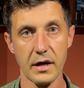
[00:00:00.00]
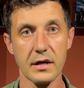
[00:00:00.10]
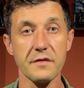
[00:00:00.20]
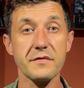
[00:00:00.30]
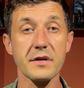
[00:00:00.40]

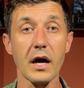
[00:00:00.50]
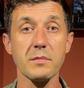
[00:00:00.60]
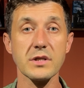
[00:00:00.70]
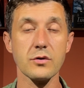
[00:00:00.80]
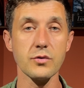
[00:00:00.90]
If time
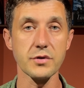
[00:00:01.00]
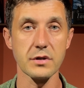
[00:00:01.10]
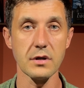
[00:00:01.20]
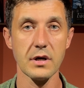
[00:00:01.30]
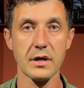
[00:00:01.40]
is
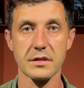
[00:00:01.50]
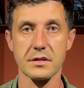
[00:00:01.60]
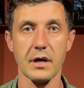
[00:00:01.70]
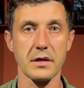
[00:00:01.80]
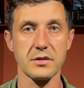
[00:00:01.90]
crucial,
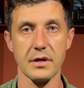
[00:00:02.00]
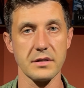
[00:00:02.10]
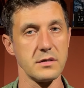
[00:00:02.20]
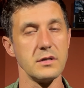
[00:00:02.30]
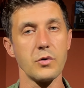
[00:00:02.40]
such
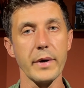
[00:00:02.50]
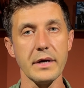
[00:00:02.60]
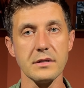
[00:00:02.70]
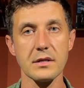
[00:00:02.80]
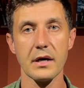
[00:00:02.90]
as in a
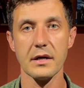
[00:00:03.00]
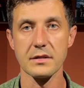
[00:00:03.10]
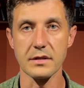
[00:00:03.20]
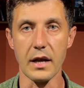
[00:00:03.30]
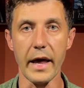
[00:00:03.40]
race,
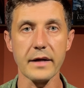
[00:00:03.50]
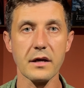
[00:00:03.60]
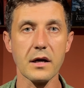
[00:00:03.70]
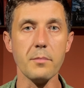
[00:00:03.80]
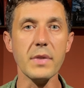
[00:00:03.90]

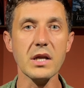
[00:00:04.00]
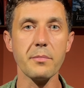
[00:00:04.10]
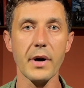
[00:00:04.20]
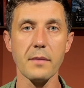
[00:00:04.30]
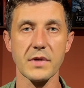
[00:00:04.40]
selecting a mini
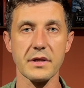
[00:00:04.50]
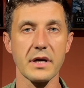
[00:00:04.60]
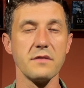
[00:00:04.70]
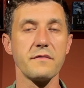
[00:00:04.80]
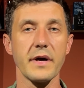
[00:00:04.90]
pump that
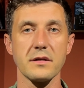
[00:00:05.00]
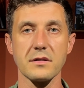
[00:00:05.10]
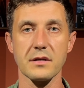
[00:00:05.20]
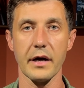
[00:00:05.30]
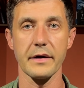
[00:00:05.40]
can inflate the
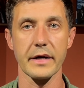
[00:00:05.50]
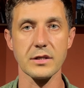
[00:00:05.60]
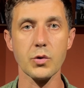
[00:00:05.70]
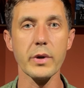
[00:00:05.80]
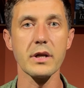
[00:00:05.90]
tire as
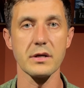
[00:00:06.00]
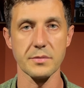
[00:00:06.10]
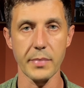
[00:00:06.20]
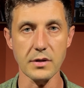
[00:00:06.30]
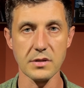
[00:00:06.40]
quickly as
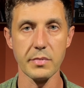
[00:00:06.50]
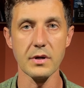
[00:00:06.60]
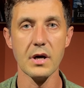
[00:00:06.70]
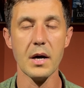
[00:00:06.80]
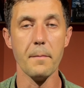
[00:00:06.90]
possible
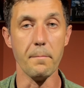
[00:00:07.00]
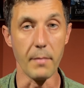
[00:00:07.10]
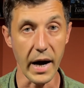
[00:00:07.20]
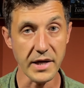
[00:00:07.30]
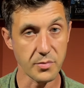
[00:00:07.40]

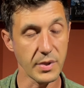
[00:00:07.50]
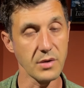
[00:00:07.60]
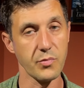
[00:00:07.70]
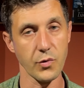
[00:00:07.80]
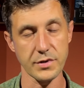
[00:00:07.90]
might be
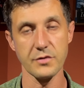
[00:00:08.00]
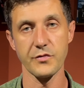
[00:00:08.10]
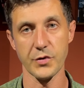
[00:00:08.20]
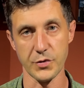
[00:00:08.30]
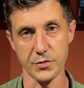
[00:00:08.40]
important
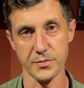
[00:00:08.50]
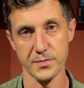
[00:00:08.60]
for you.